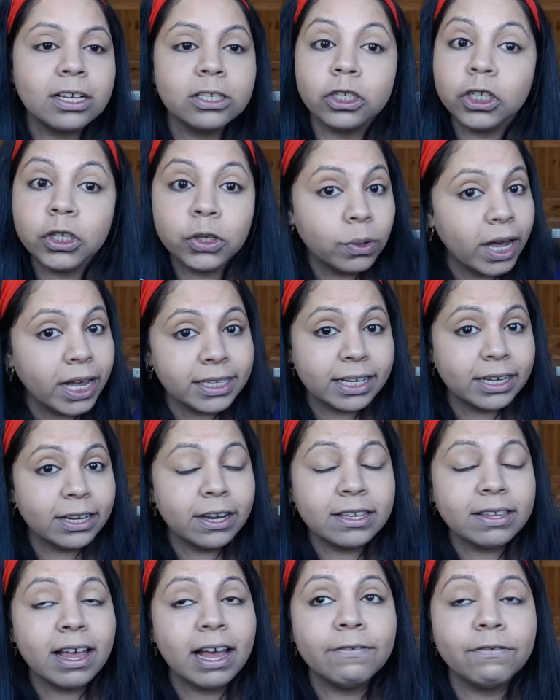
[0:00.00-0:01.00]
So you guys can
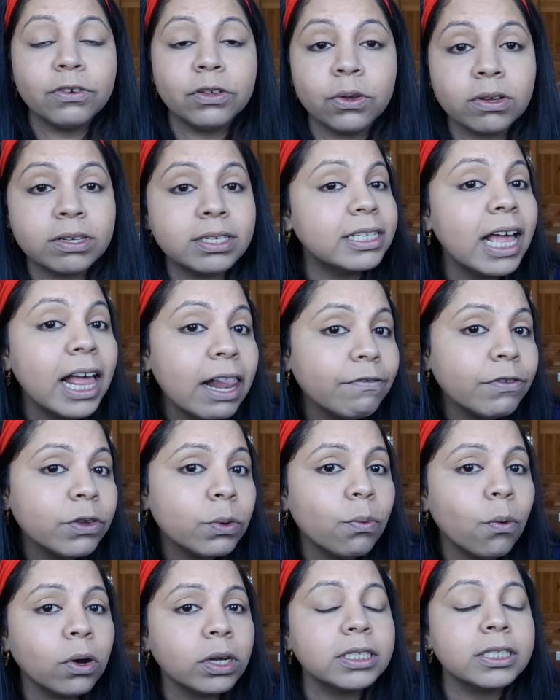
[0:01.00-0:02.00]
decide for yourself
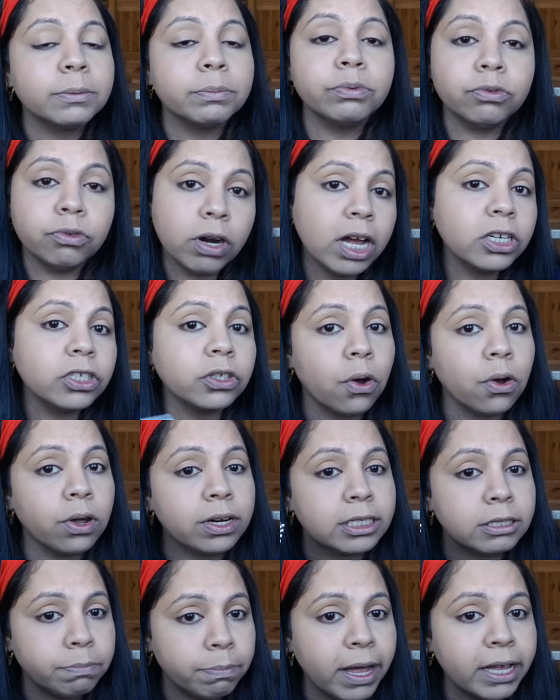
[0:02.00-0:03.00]
you want a brush or
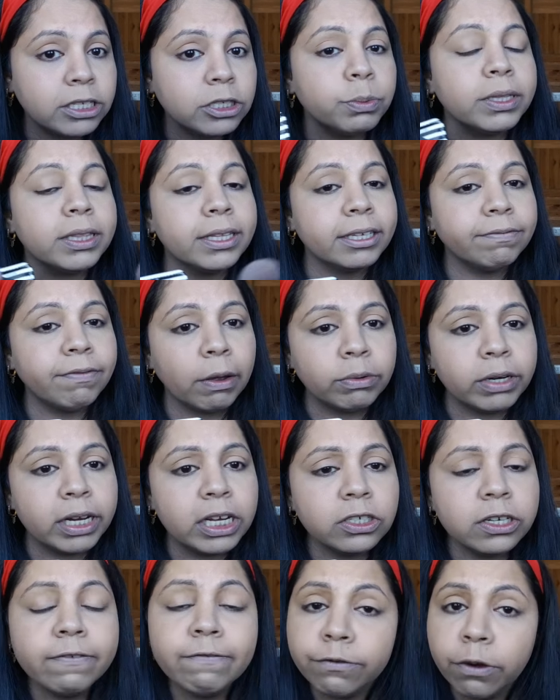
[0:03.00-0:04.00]
a sponge with this
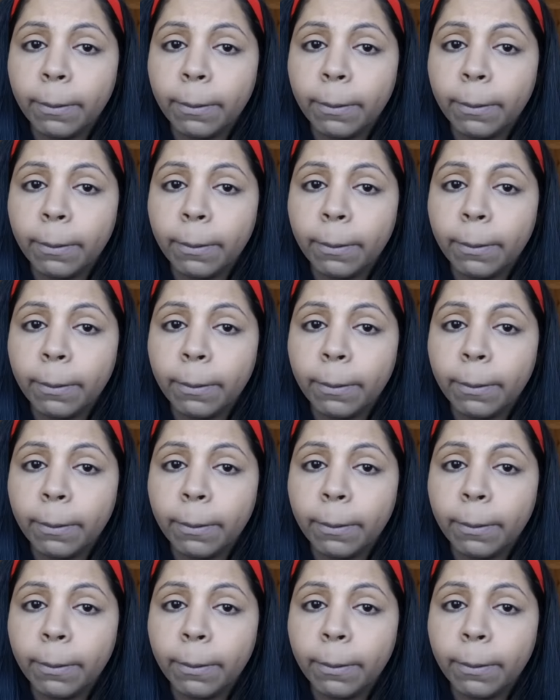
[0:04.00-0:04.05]
foundation.